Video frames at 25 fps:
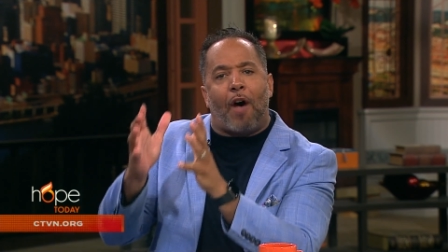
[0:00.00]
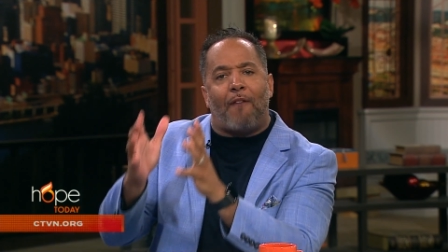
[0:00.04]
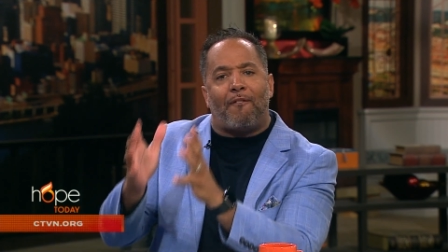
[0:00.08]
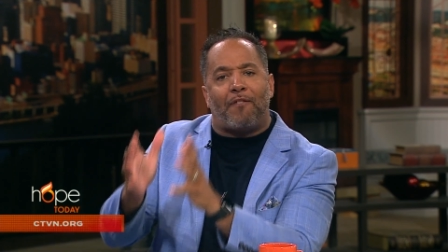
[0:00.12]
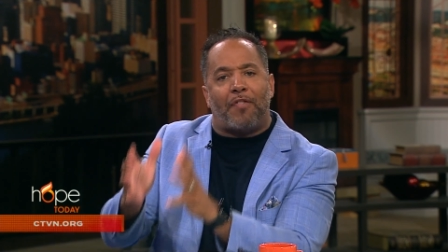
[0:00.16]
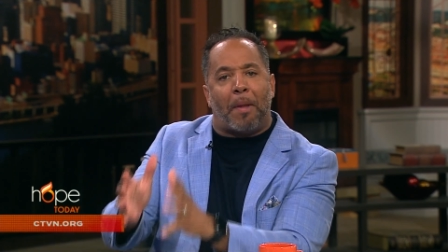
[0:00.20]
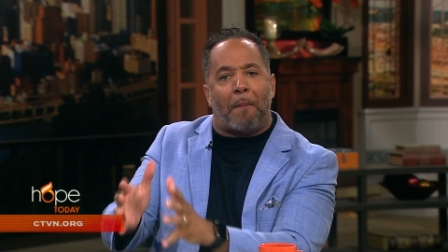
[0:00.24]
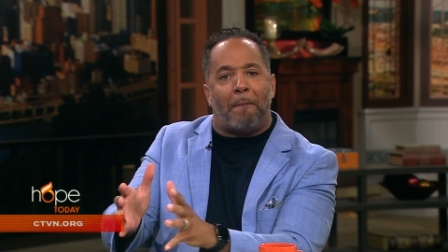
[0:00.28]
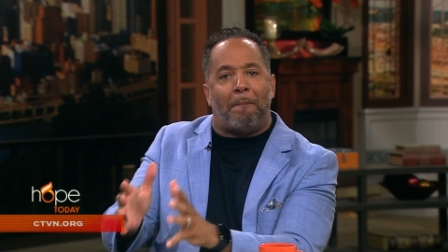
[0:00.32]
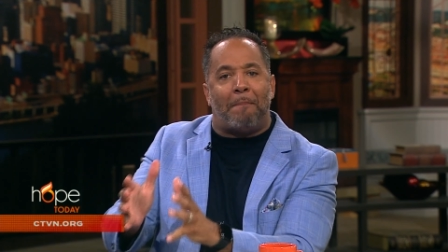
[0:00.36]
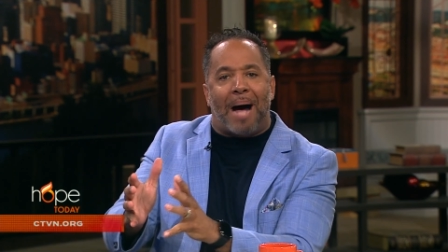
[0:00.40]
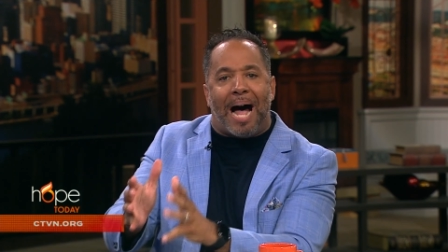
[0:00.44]

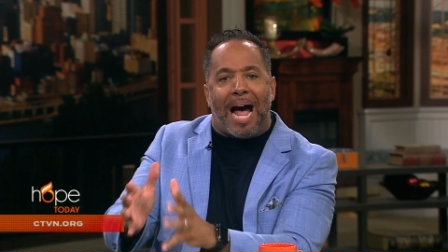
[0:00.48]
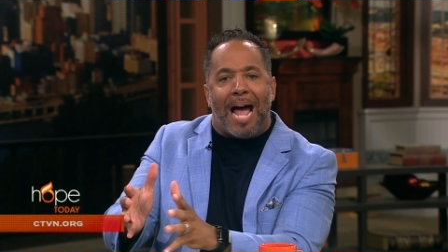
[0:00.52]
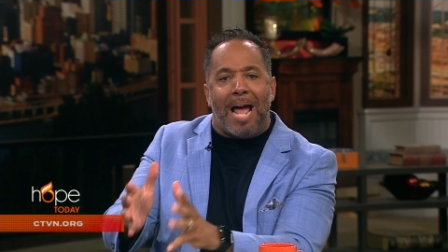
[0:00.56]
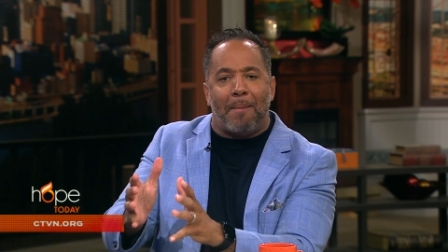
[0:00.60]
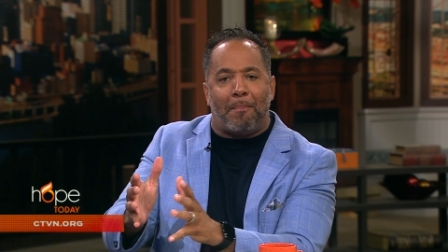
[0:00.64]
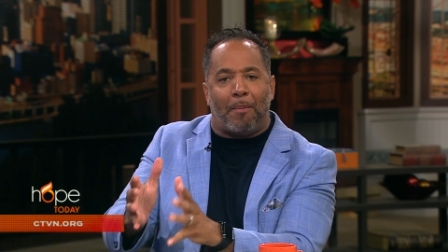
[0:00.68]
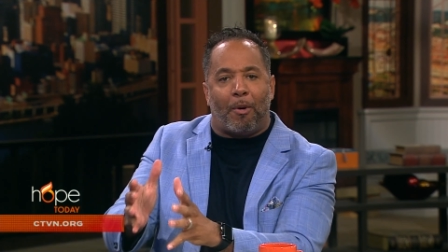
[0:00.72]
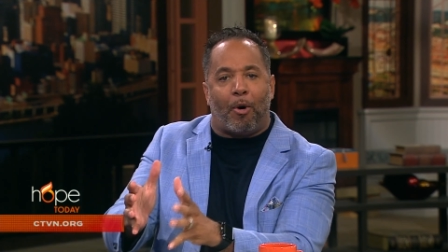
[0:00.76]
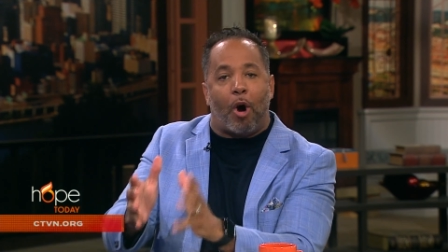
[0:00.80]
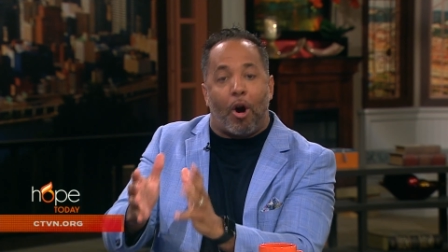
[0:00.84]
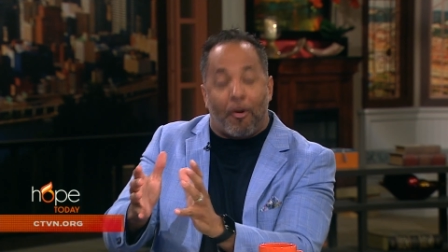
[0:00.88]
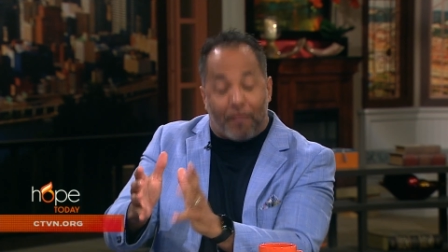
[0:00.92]
of the
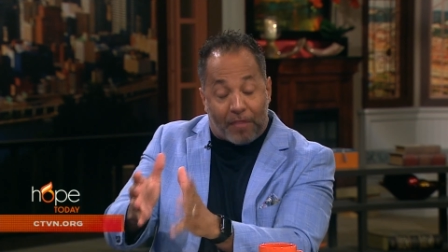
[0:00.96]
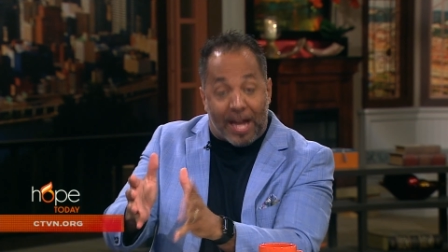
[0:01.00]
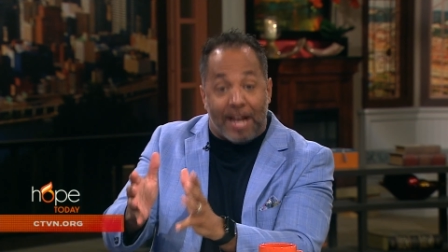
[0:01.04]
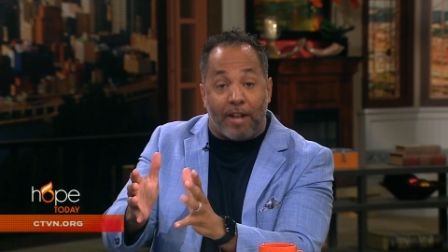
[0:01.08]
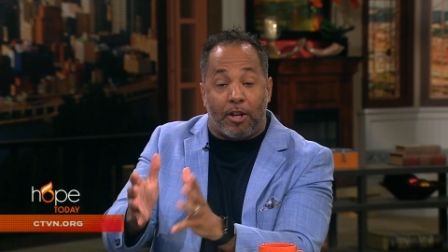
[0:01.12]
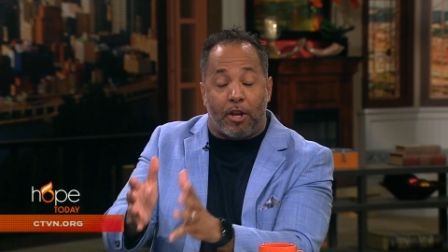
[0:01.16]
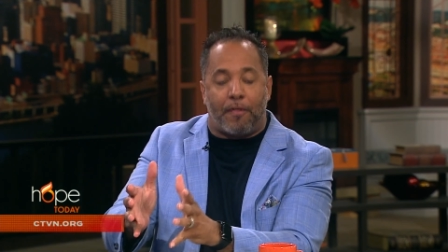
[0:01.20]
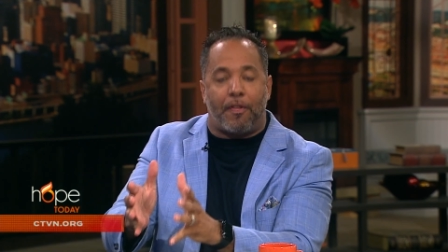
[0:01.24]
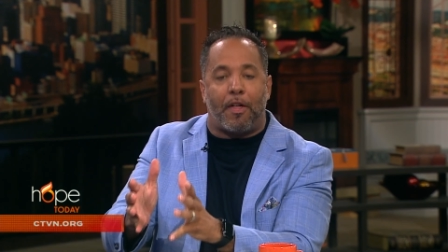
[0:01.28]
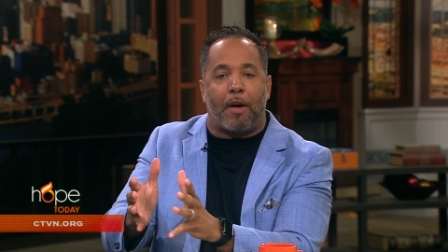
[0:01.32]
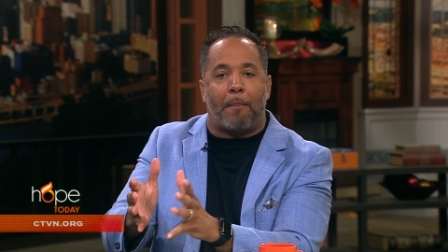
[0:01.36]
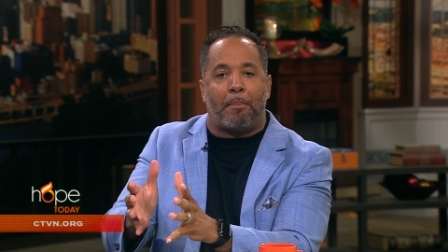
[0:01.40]
Bible, or
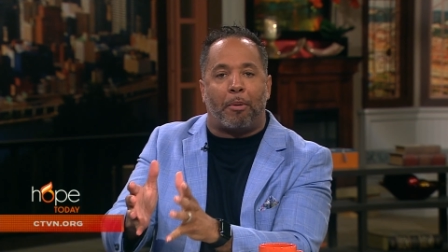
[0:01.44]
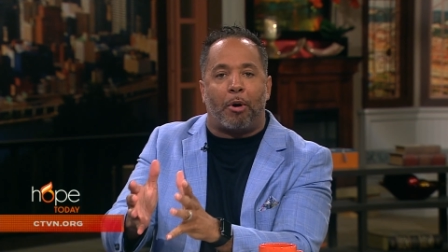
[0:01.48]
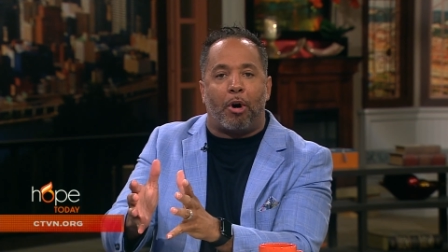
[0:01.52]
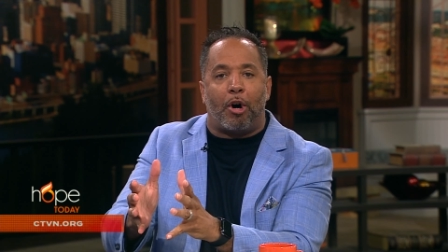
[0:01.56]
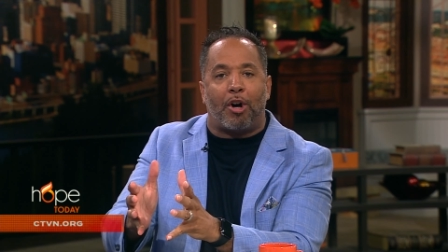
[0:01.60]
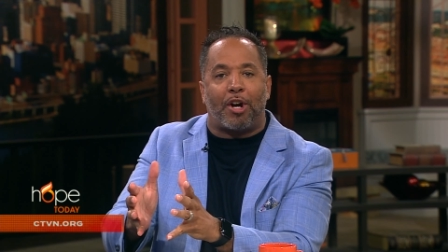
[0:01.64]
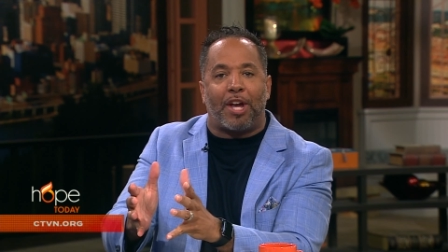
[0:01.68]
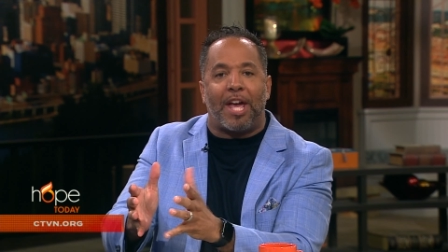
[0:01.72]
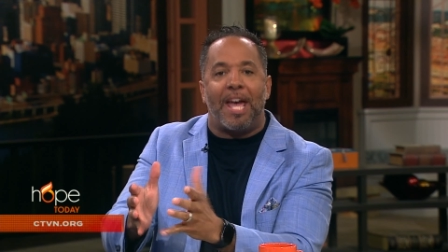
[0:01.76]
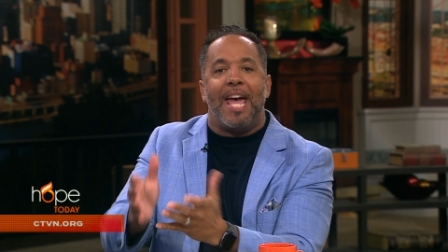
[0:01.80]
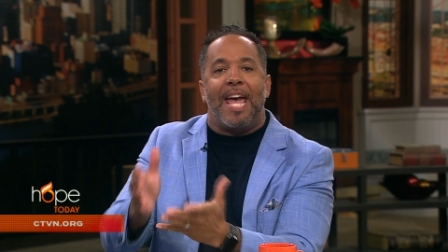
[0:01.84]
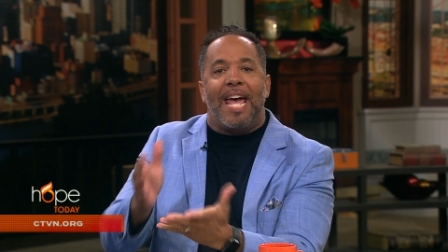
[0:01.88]
the end of the
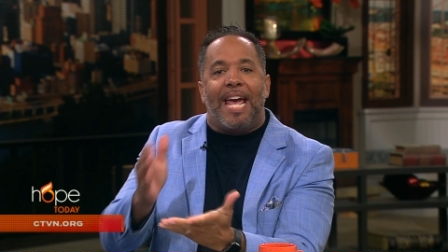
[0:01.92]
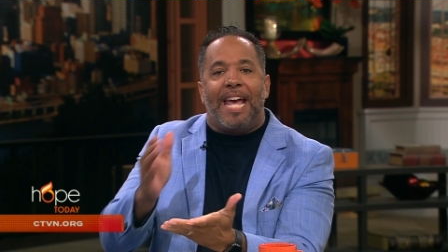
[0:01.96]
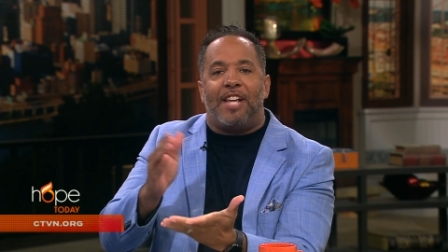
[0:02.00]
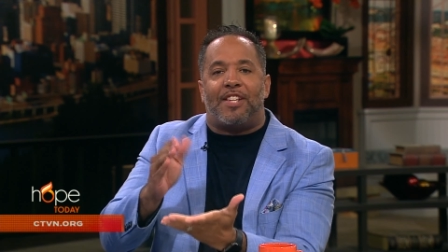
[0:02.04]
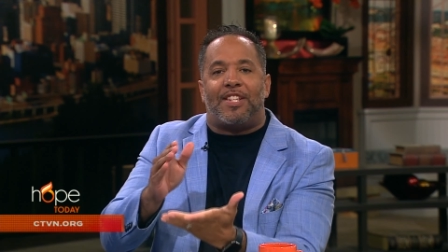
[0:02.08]
book,